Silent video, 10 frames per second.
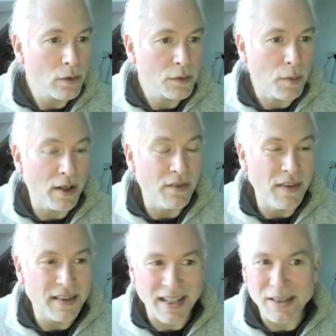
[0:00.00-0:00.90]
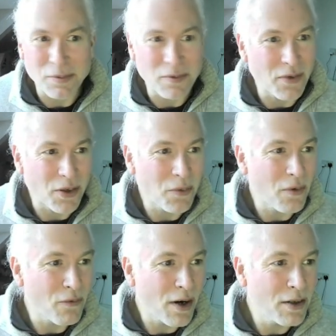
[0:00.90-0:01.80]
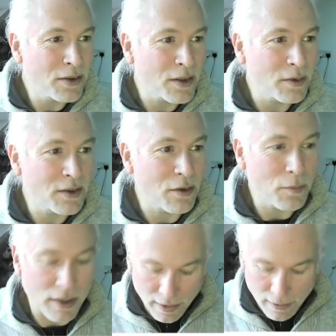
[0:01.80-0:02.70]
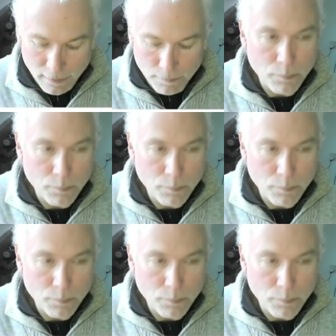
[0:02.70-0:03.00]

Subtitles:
but in this case we've only got one row, so it's not a big deal.